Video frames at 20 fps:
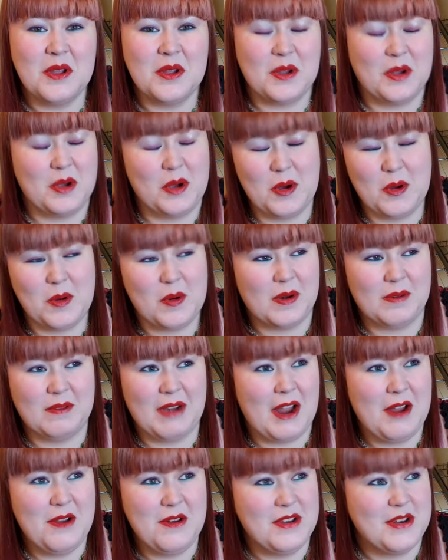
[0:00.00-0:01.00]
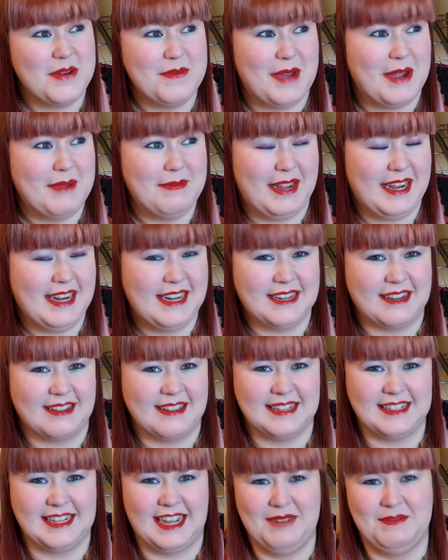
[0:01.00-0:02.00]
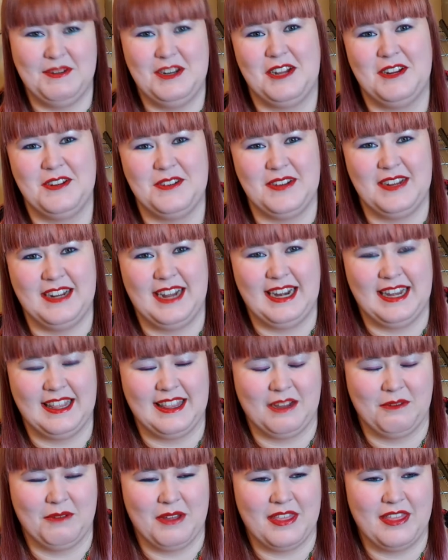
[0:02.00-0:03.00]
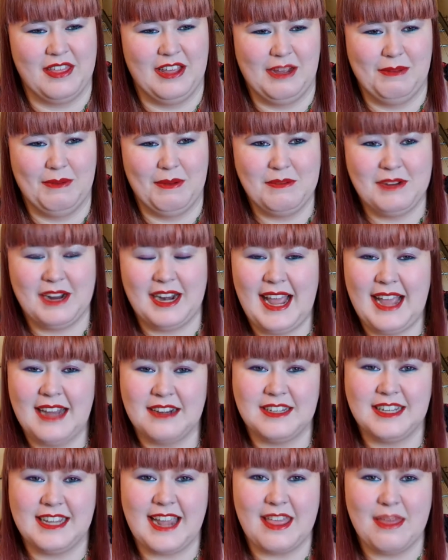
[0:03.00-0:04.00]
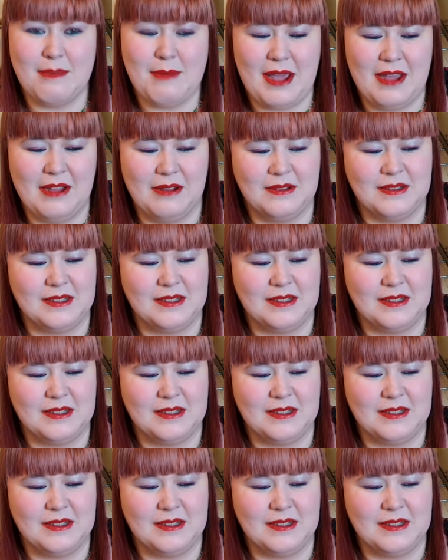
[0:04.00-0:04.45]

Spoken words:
go around in my mind all the time and not doing anything with them. I'm trying to actually get them out.